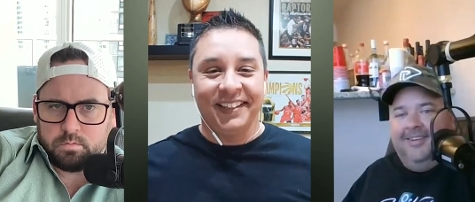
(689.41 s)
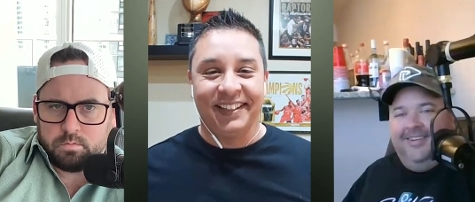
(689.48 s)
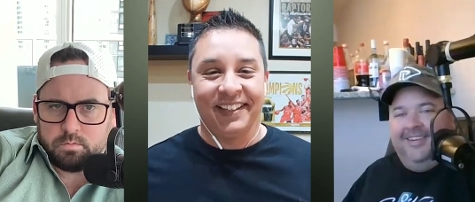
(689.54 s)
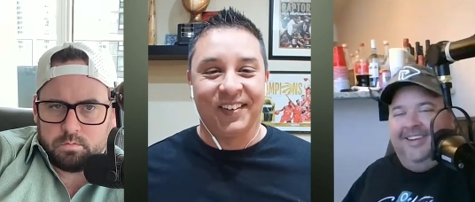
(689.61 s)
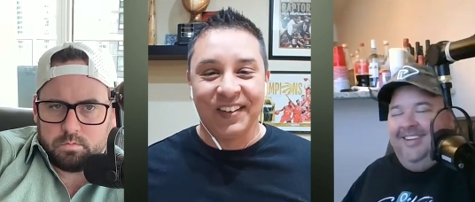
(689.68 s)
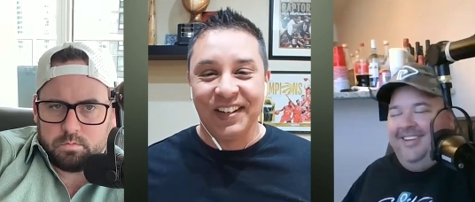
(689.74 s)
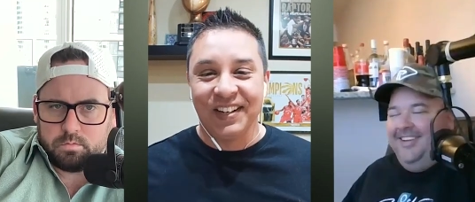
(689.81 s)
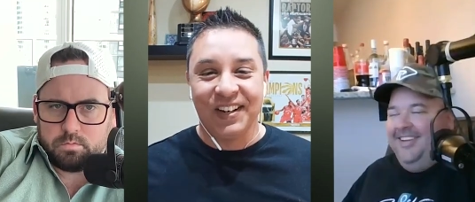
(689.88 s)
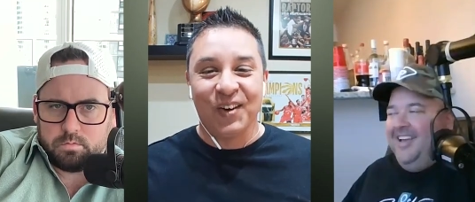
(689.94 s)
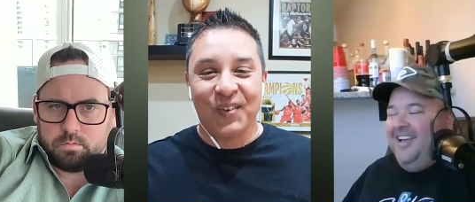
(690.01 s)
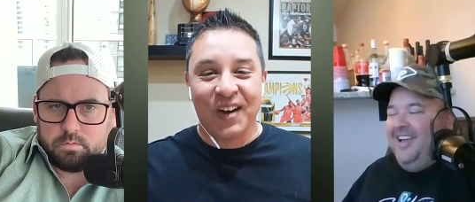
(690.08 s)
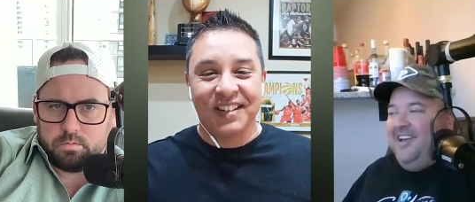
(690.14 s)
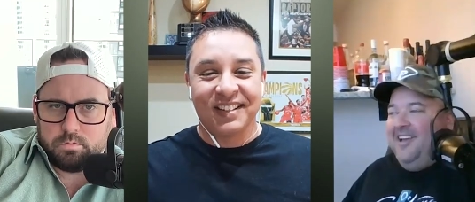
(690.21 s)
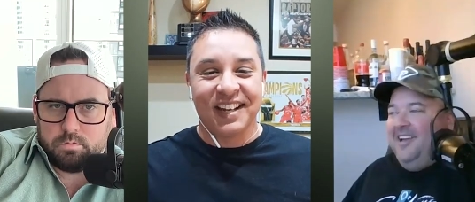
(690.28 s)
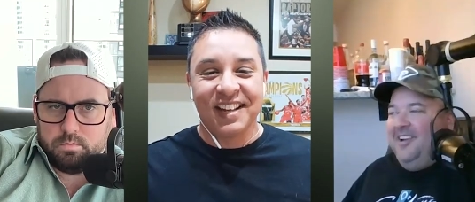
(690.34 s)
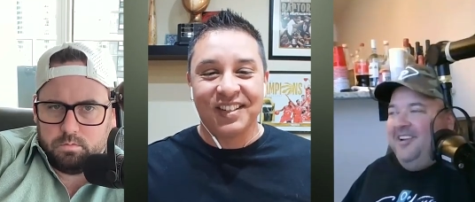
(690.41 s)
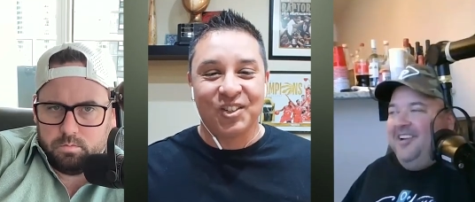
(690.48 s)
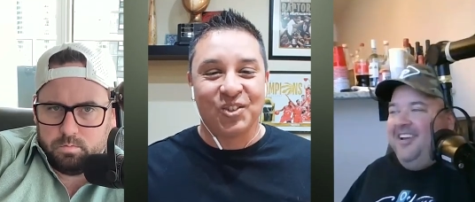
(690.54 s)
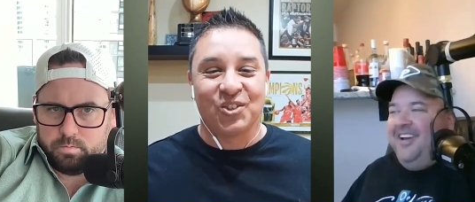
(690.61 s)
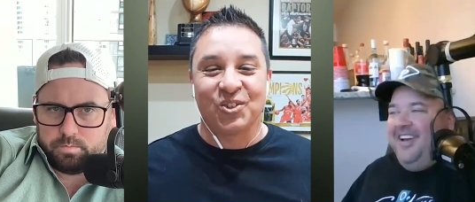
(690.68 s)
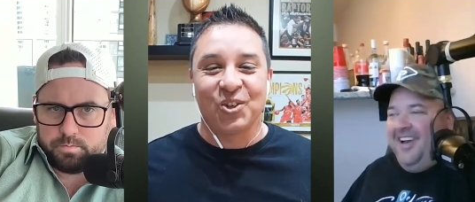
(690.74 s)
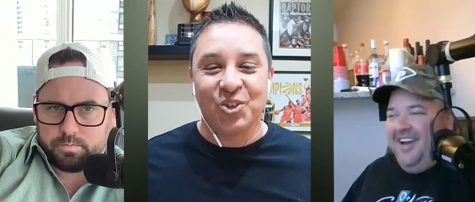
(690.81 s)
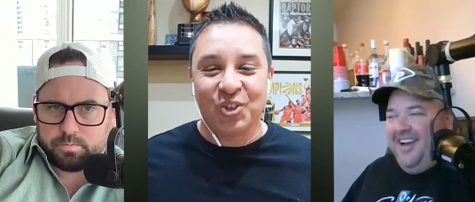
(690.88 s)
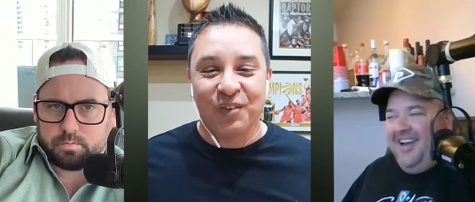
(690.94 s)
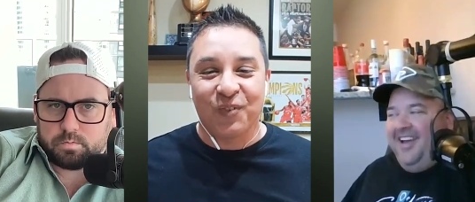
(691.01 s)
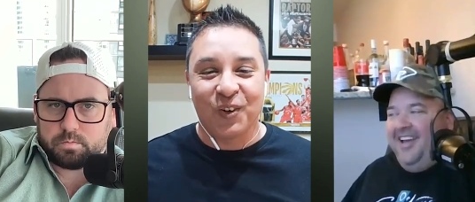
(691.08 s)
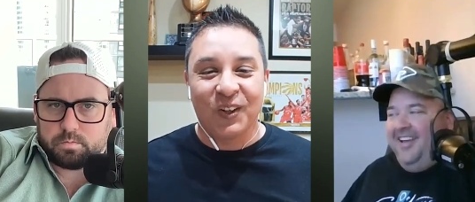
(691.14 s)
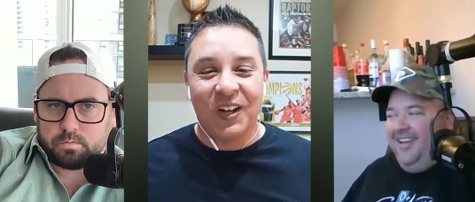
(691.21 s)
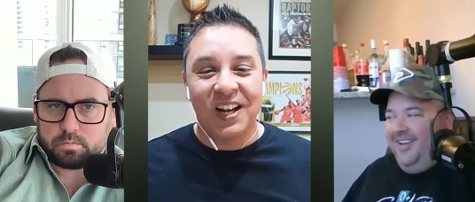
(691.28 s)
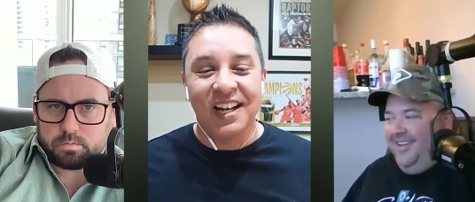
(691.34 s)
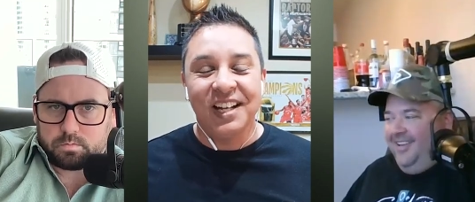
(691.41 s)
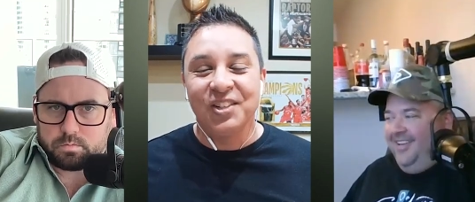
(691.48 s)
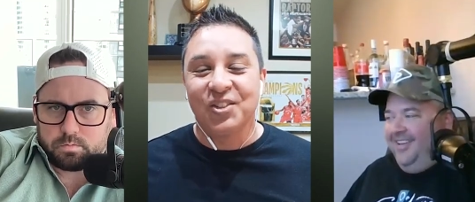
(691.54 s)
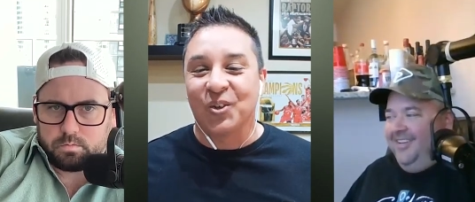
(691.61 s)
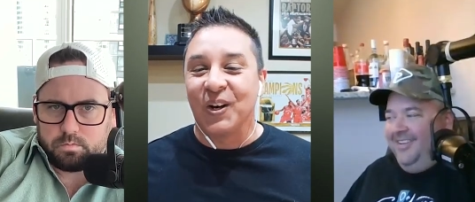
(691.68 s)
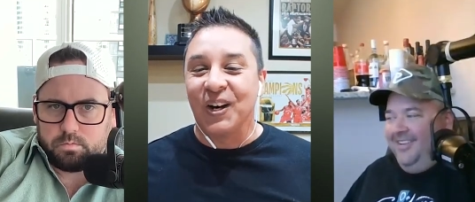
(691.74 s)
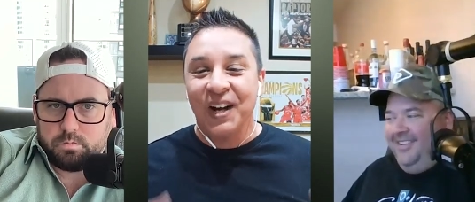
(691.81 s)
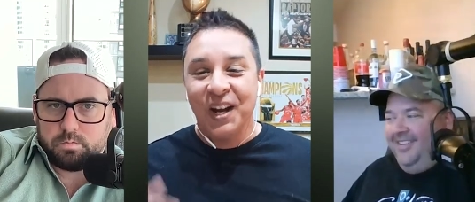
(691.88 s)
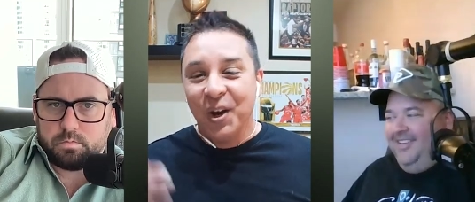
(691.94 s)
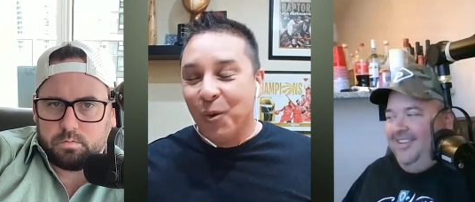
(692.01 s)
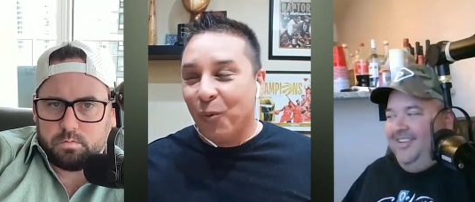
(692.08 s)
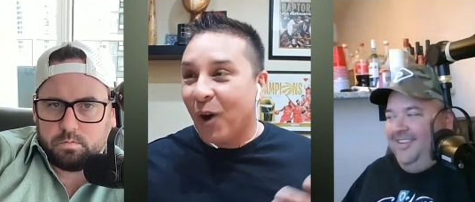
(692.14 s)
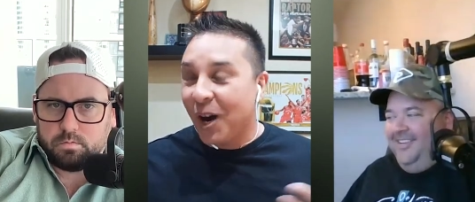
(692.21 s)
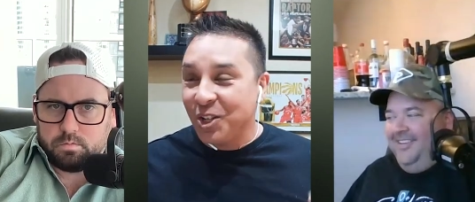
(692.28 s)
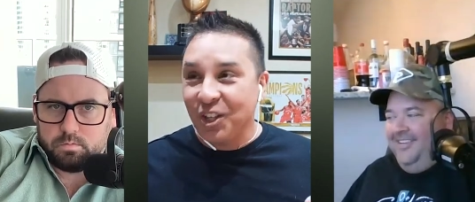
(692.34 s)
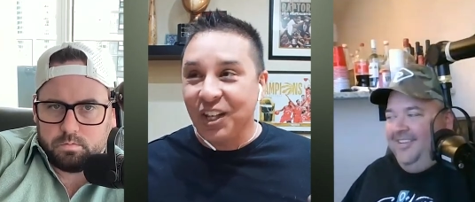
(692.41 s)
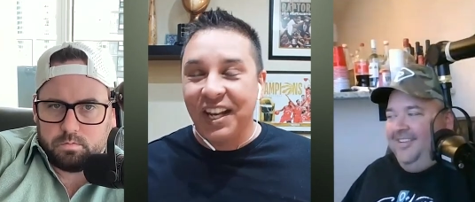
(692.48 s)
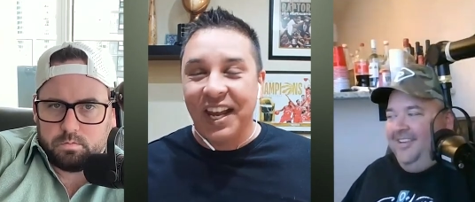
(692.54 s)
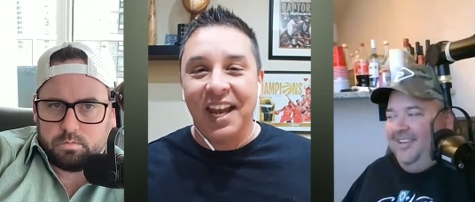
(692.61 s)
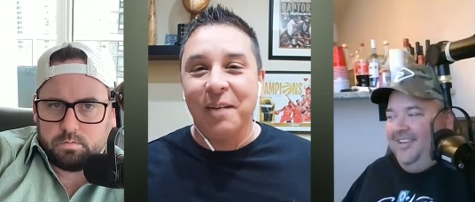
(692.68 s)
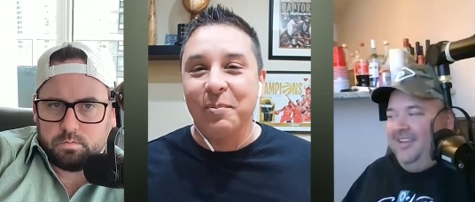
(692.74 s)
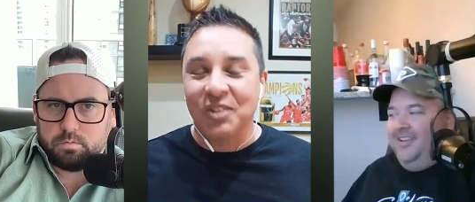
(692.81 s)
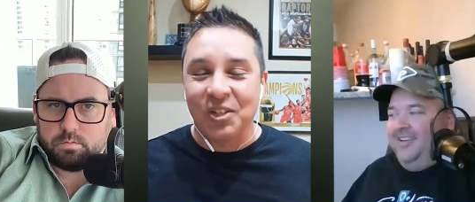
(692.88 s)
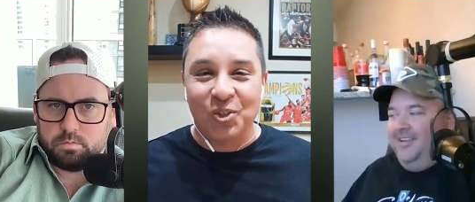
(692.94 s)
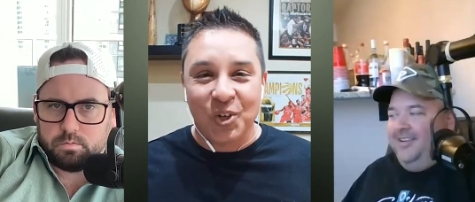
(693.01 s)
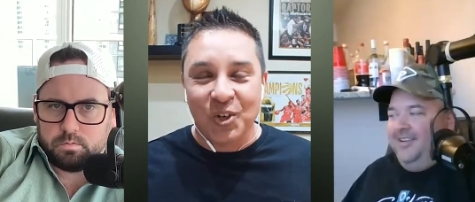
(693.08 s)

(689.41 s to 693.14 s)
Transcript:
Speaker 1: Or, you know, as you're searching for lines or watching games and